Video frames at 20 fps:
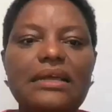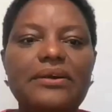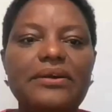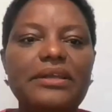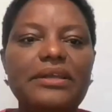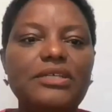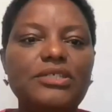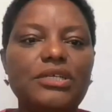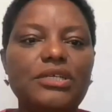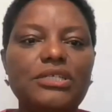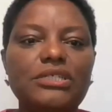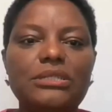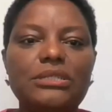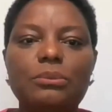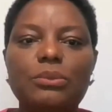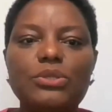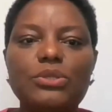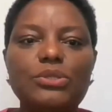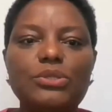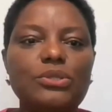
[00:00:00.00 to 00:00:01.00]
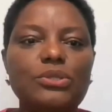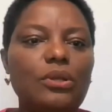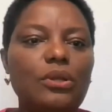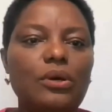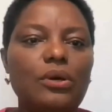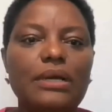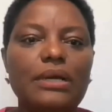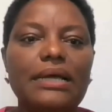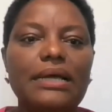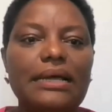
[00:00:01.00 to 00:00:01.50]
relationship was no
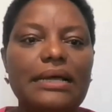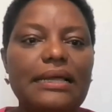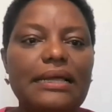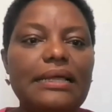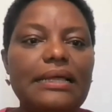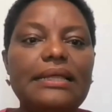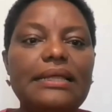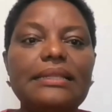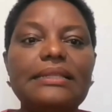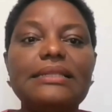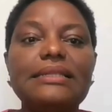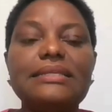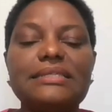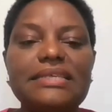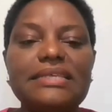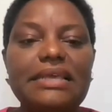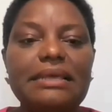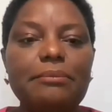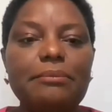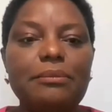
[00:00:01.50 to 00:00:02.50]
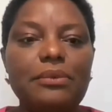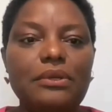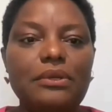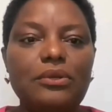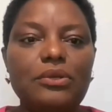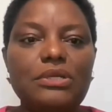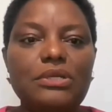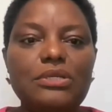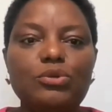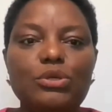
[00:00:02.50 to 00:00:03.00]
longer the same.
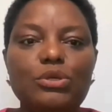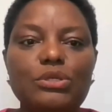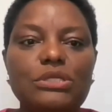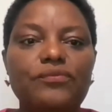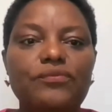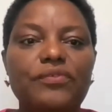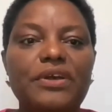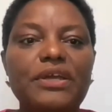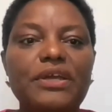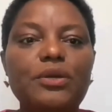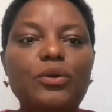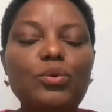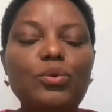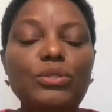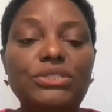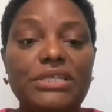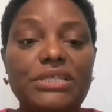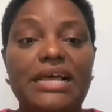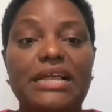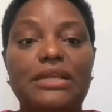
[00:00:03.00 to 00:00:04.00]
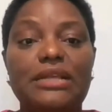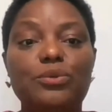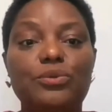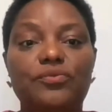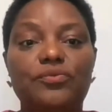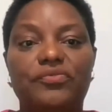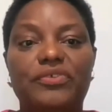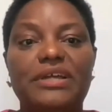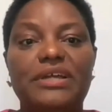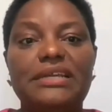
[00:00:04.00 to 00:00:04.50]
This was a very good childhood
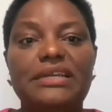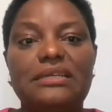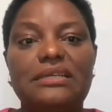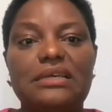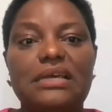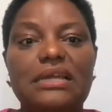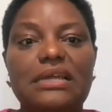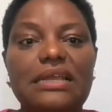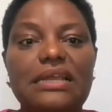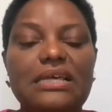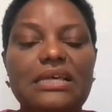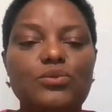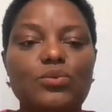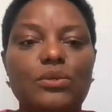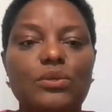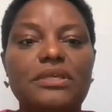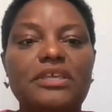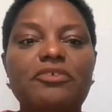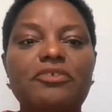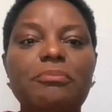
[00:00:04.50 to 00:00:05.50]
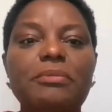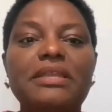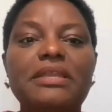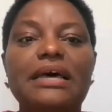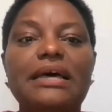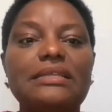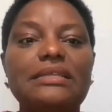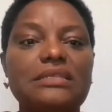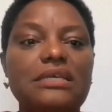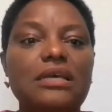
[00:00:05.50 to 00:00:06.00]
friend, and that's what gave me
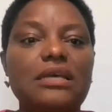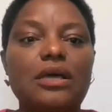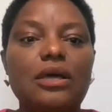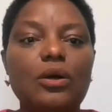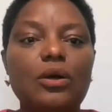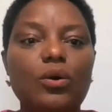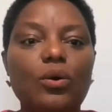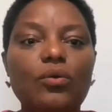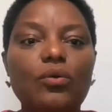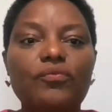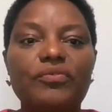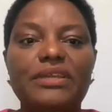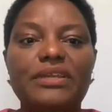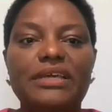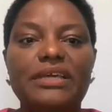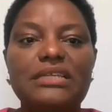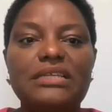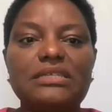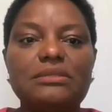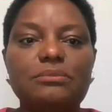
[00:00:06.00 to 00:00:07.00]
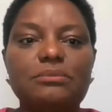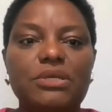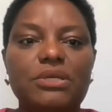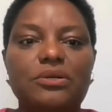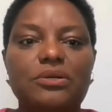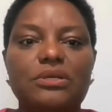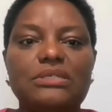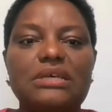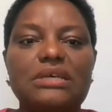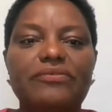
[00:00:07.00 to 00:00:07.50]
that confidence
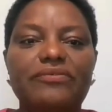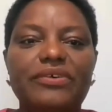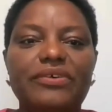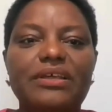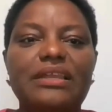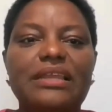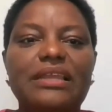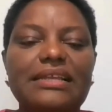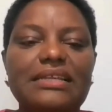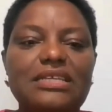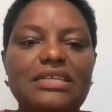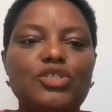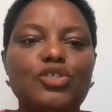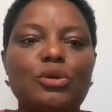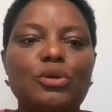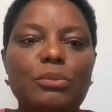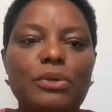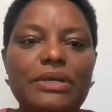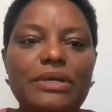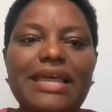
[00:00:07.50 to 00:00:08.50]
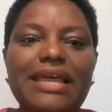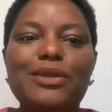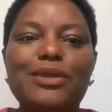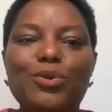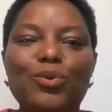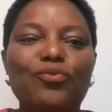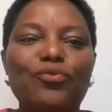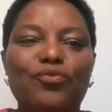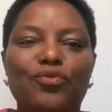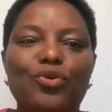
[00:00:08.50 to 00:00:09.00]
because I felt like this is somebody I
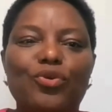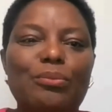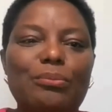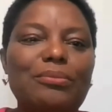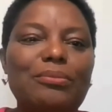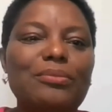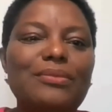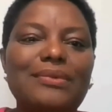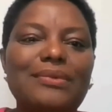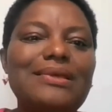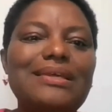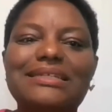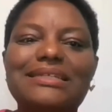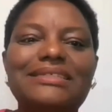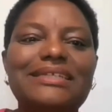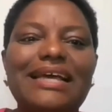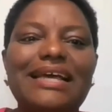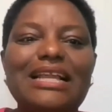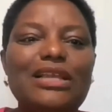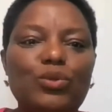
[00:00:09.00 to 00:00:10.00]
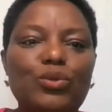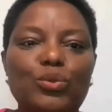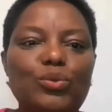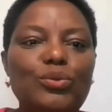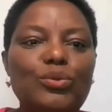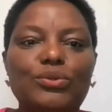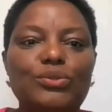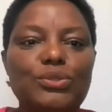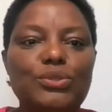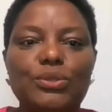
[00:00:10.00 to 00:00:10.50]
know from
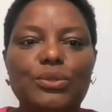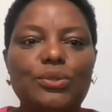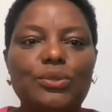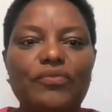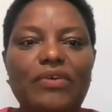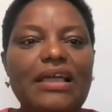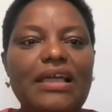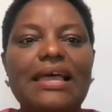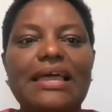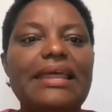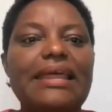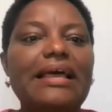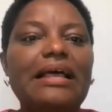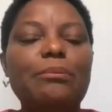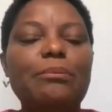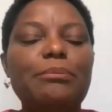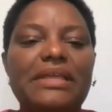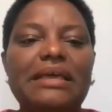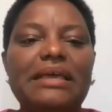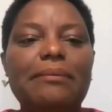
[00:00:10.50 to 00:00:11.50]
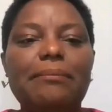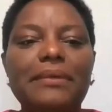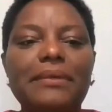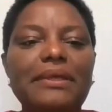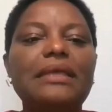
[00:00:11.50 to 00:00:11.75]
childhood. So if I can help them,